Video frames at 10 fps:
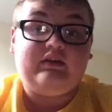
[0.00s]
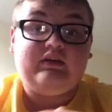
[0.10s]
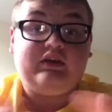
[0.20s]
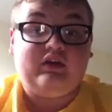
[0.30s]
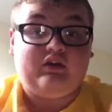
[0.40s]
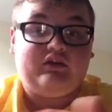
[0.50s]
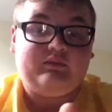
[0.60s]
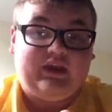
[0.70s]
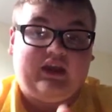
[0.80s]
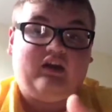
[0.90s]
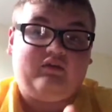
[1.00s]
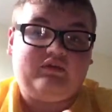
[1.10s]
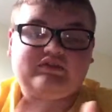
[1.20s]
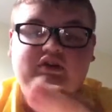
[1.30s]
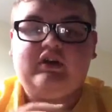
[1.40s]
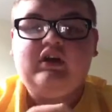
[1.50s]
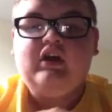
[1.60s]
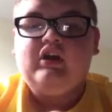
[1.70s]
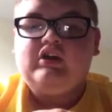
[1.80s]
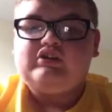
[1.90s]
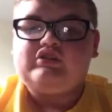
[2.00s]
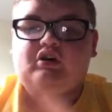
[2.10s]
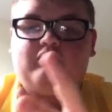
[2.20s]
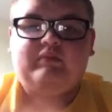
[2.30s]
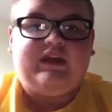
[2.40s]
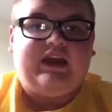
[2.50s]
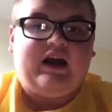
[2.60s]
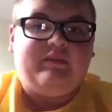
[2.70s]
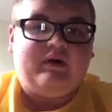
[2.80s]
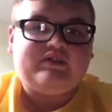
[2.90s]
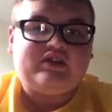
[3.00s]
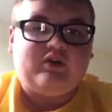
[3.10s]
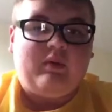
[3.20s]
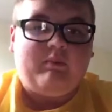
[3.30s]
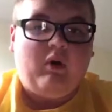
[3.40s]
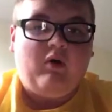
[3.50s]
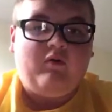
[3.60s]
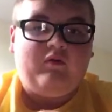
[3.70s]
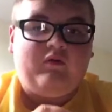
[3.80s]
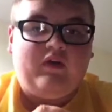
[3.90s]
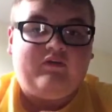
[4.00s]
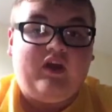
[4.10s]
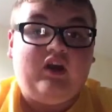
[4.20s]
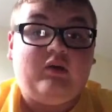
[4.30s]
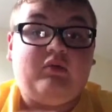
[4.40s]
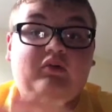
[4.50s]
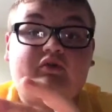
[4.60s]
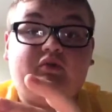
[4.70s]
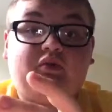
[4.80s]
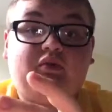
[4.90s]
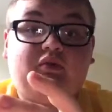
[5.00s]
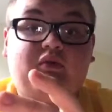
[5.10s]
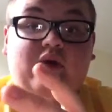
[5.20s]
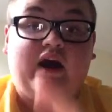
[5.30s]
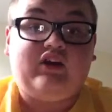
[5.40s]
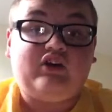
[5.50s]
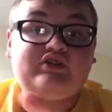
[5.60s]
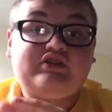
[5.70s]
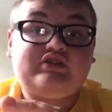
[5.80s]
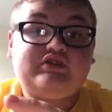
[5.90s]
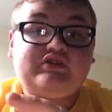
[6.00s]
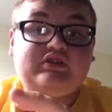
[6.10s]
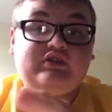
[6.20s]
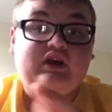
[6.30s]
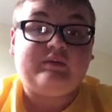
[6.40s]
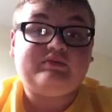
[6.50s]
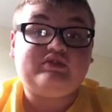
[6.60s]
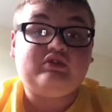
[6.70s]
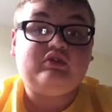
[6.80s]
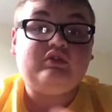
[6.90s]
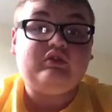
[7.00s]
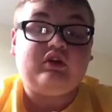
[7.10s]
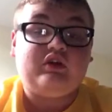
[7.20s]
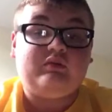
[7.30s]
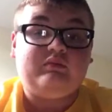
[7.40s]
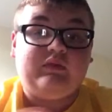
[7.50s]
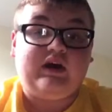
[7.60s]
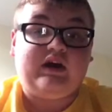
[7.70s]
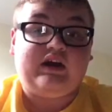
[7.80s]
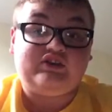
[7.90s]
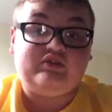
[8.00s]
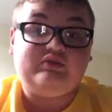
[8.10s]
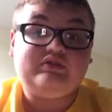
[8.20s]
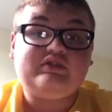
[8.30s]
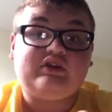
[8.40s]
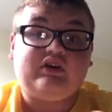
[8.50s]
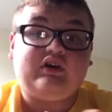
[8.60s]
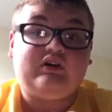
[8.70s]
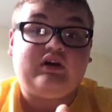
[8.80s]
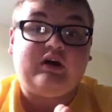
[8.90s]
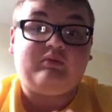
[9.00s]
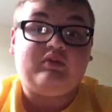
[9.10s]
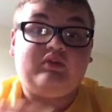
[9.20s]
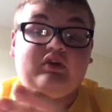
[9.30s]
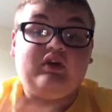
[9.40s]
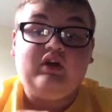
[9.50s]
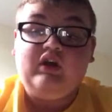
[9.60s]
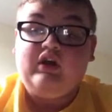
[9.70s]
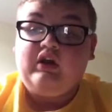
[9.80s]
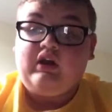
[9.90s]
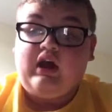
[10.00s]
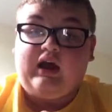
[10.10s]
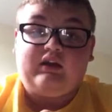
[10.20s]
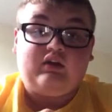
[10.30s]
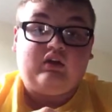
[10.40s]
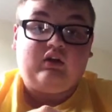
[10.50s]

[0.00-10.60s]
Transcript: you're not on Meerkat, obviously. So Meerkat and Periscope are both available through iOS App Store, iTunes or App World, and